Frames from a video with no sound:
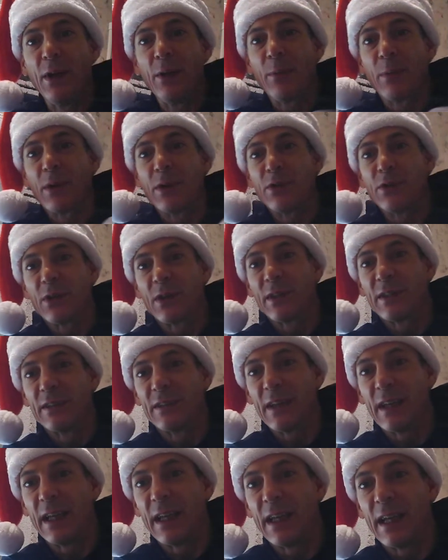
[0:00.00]
but as you can
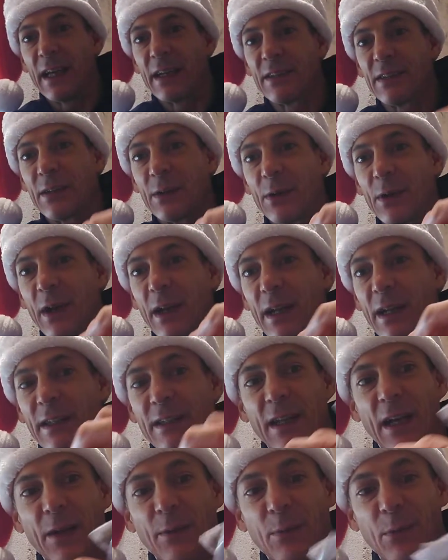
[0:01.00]
see, I still got a
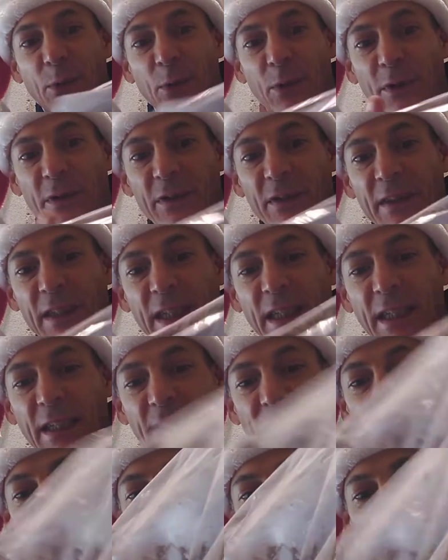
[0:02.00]
ton more
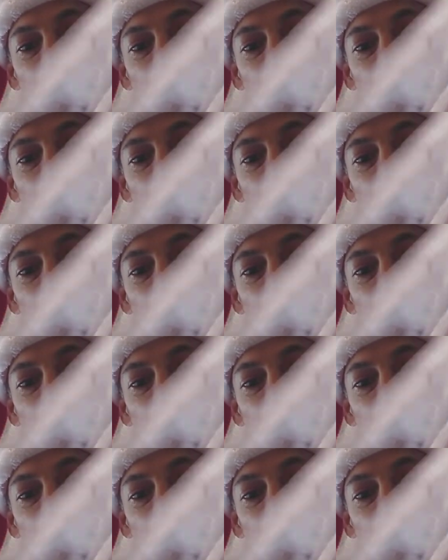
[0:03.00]
seeds.